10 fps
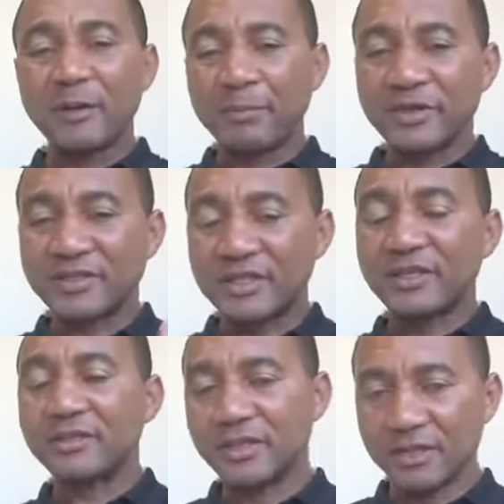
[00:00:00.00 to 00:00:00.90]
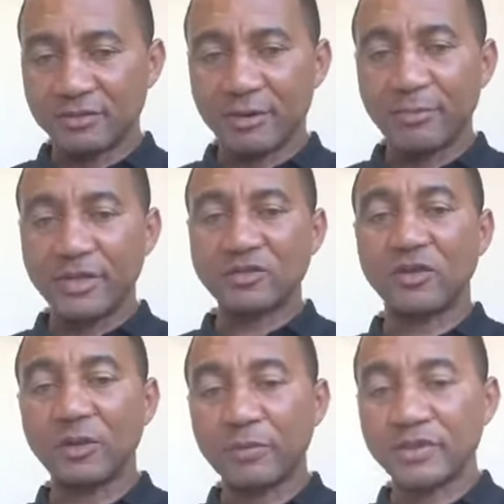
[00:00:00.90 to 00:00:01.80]
percentage. It might be based
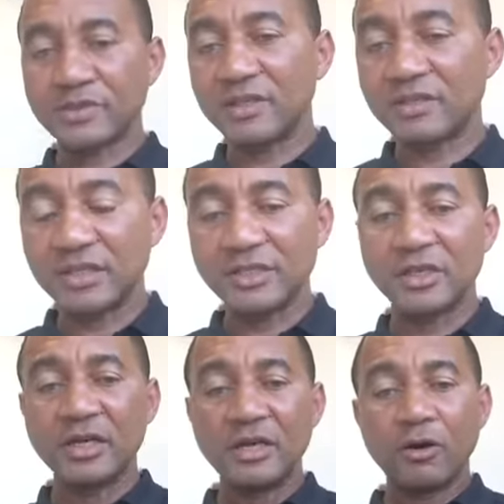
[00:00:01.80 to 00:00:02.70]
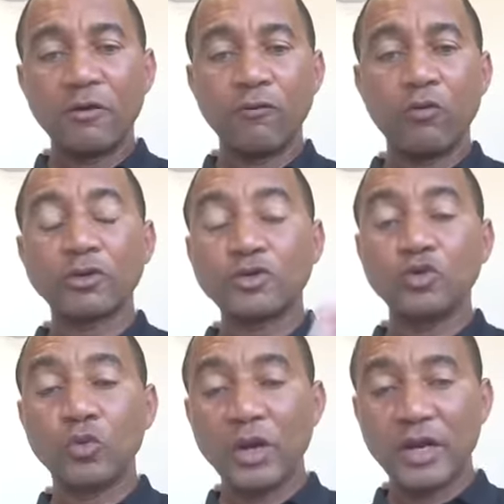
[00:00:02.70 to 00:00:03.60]
on a percentage of what
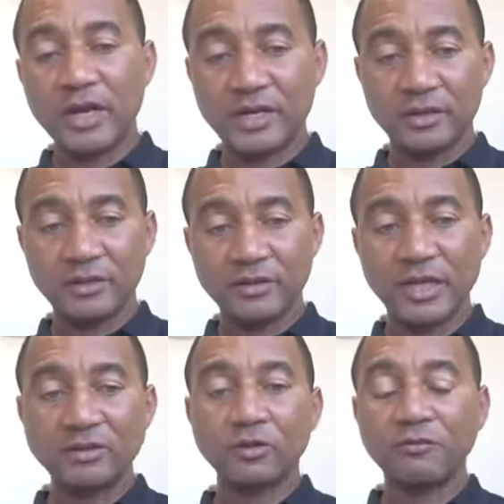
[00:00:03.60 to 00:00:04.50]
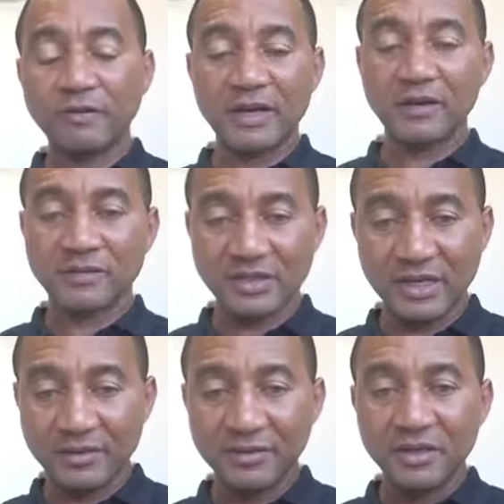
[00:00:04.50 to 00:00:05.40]
you were earning. That's your final
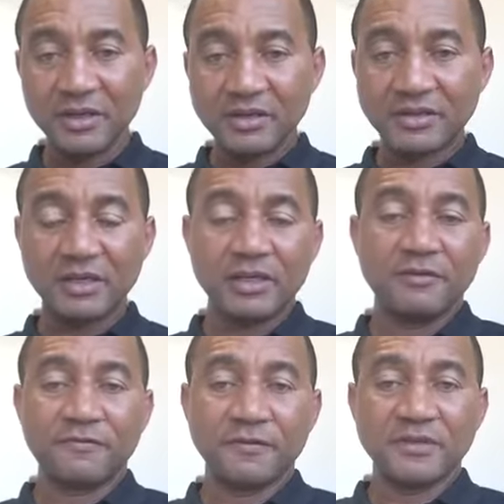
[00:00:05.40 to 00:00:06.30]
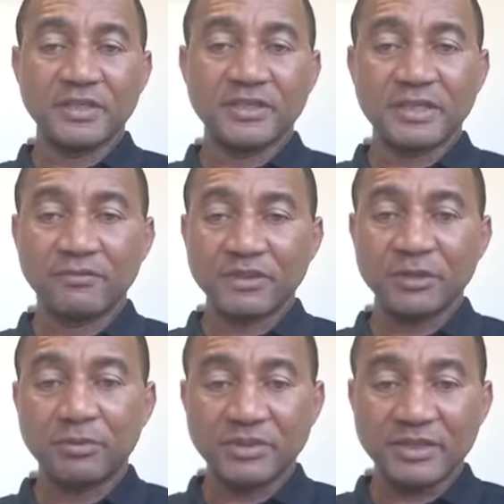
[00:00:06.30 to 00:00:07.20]
salary. Say if it's a
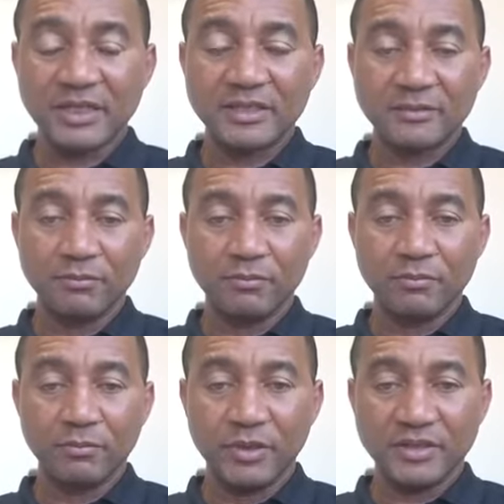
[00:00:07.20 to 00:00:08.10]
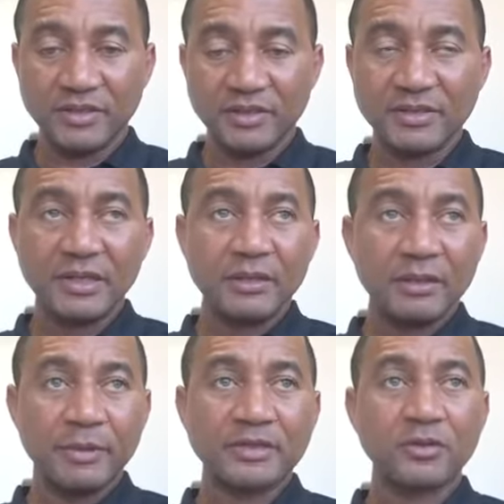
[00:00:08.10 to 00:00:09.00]
70% basis,
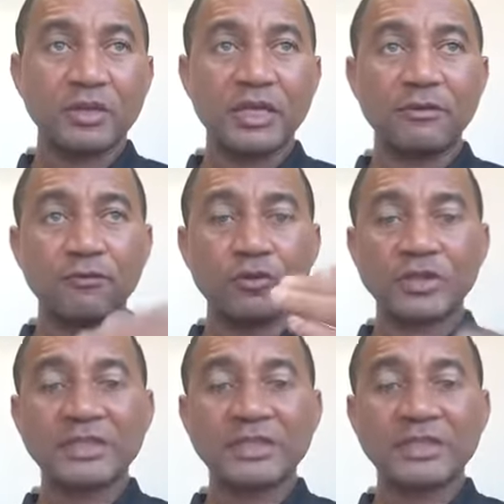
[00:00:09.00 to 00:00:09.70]
you might say, okay, if you